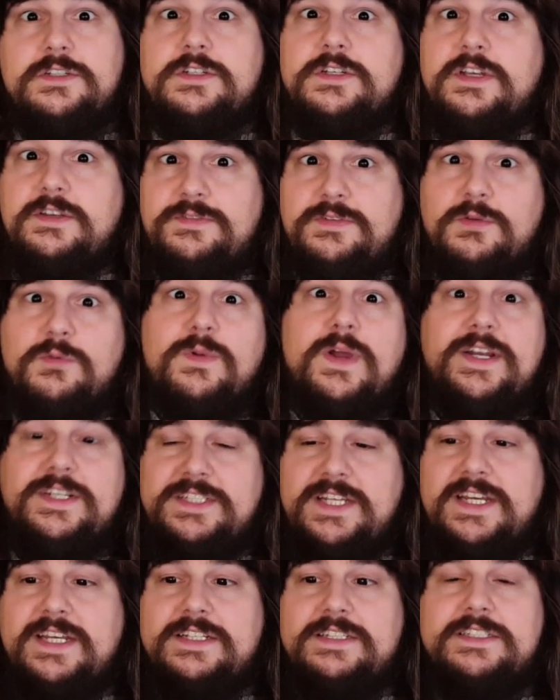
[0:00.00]
if you're
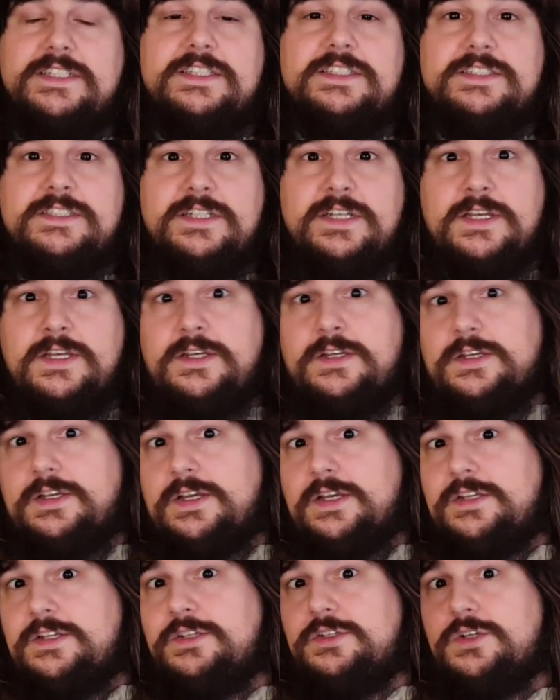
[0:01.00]
right-handed
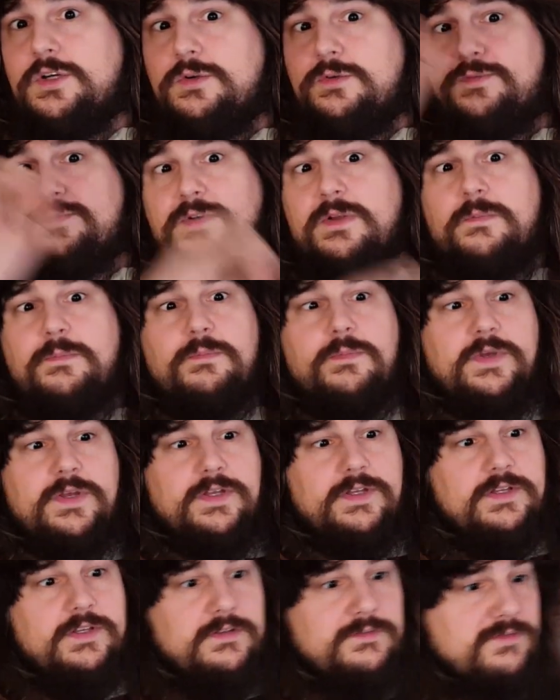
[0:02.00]
and you go
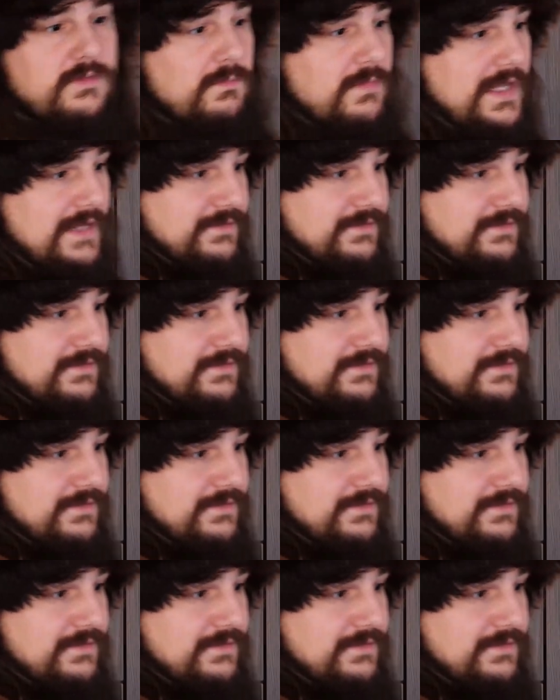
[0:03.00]
from